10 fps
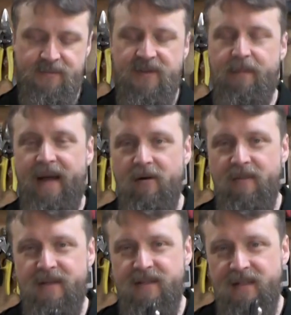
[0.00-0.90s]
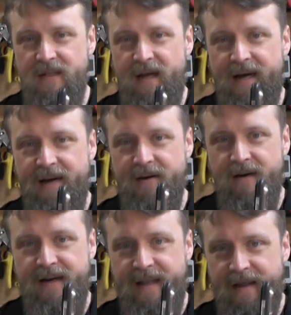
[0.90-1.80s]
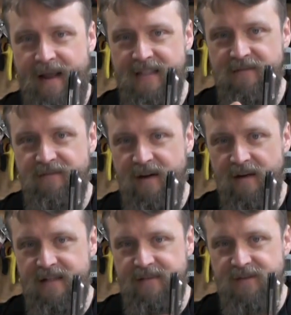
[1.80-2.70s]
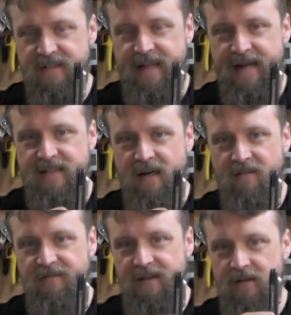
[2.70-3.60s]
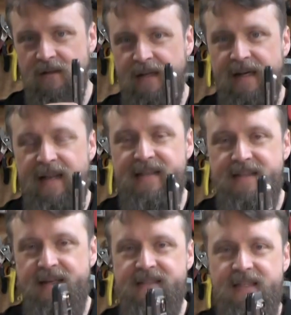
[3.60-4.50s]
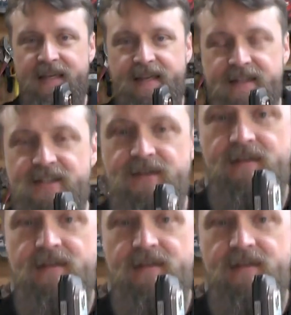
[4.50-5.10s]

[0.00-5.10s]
but the power button's a little higher and it has a very different tactile feel, and it has a nice clickiness to